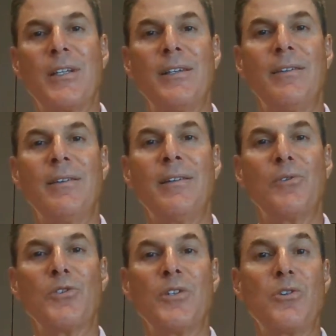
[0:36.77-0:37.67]
and there
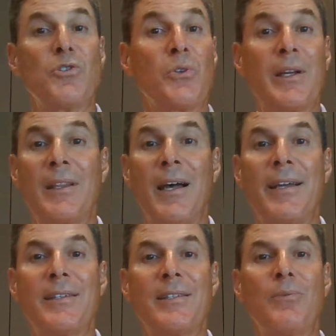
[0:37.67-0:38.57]
was no street
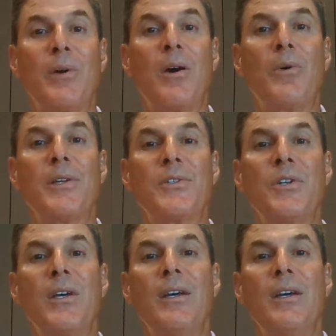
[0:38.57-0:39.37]
lights, and we always